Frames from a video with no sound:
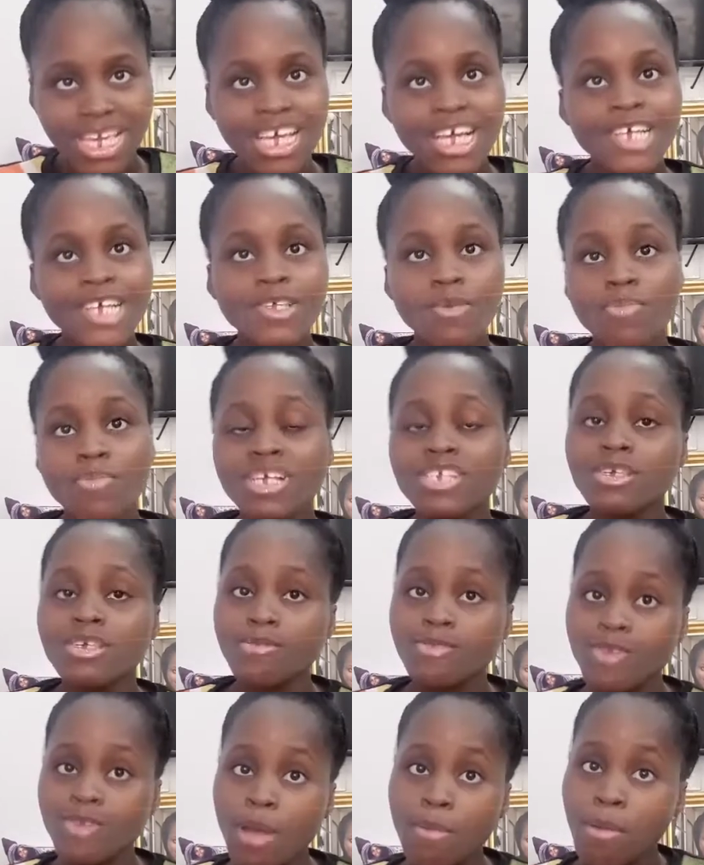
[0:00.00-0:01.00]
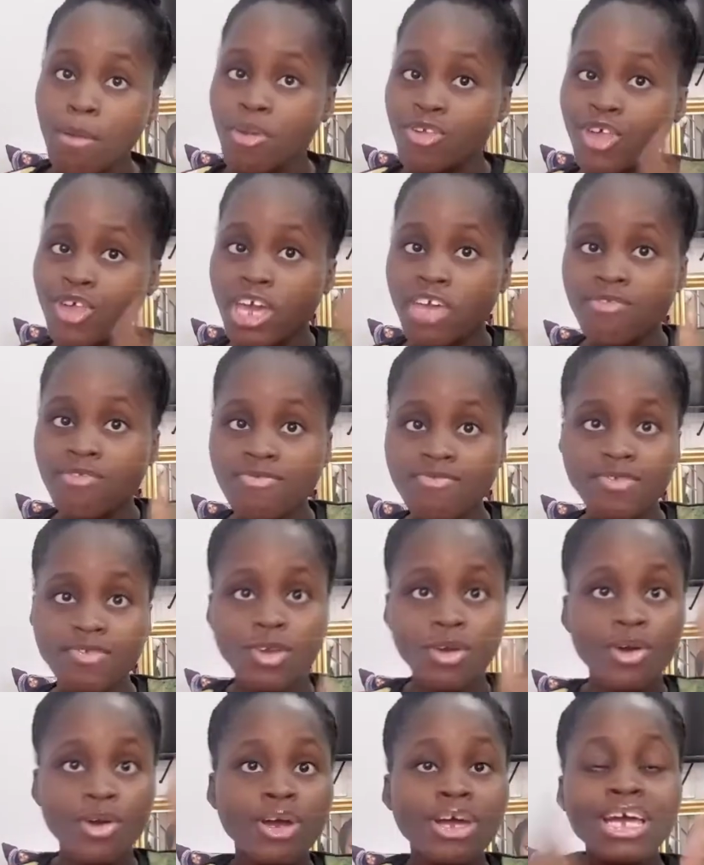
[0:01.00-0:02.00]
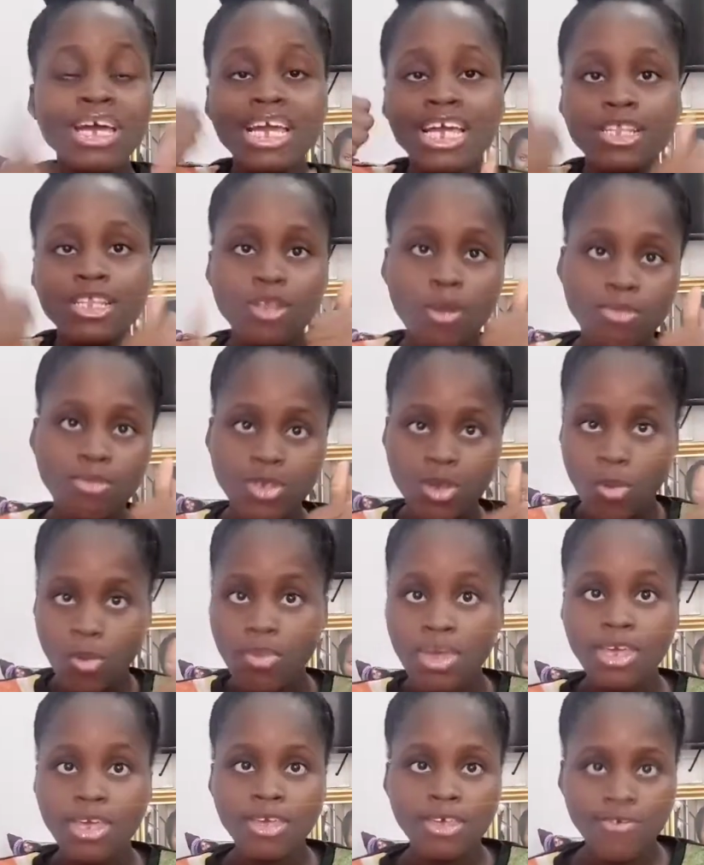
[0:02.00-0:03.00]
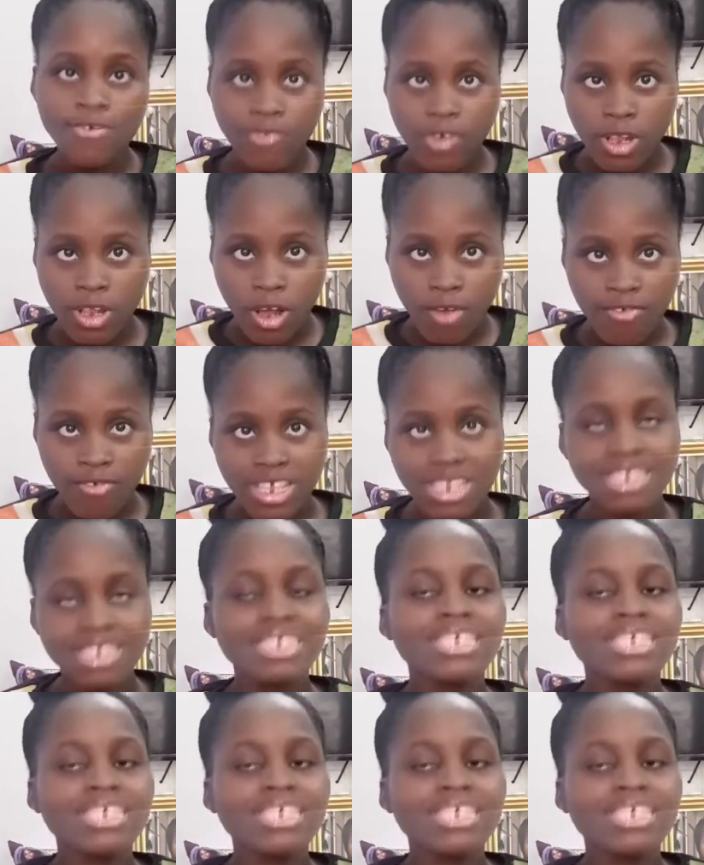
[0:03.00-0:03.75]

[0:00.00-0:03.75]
So please subscribe and make sure you give the video a thumbs up if you love it.